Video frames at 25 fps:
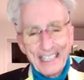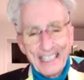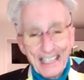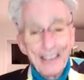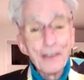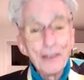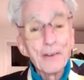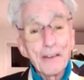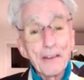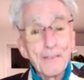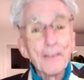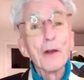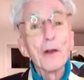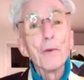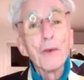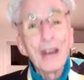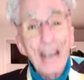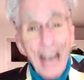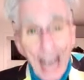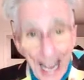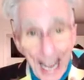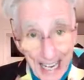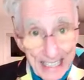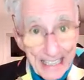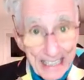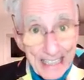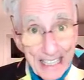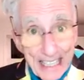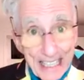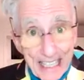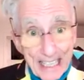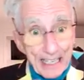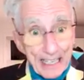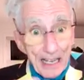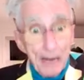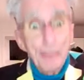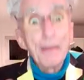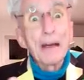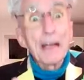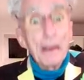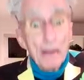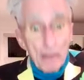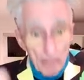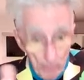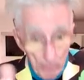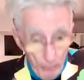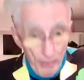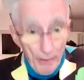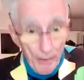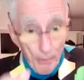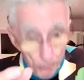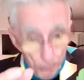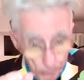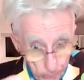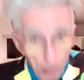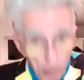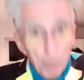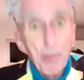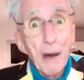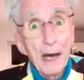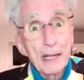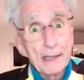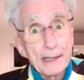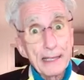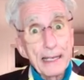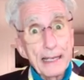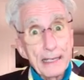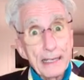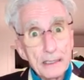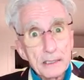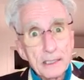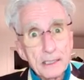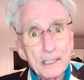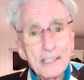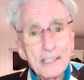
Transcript: don't even know what I think. How am I going to know what a robot thinks?